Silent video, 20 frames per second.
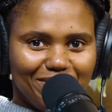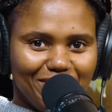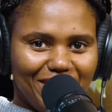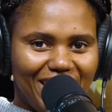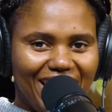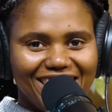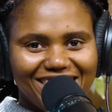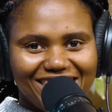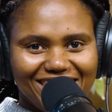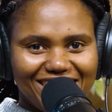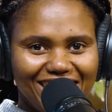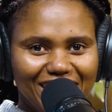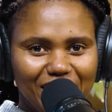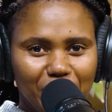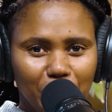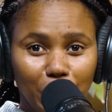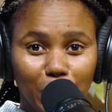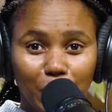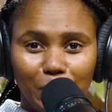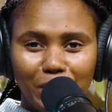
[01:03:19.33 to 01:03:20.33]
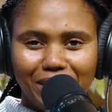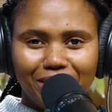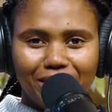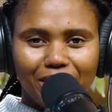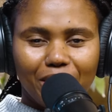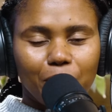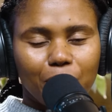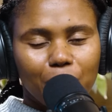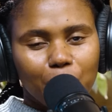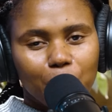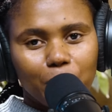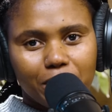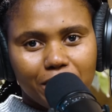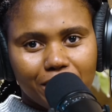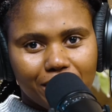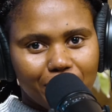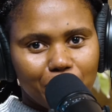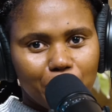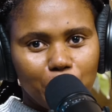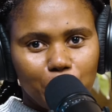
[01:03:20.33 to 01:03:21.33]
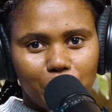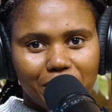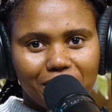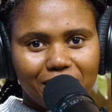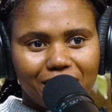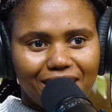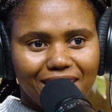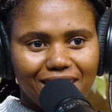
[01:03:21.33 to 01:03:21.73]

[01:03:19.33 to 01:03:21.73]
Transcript: hesitating. Will we see? You will. You will see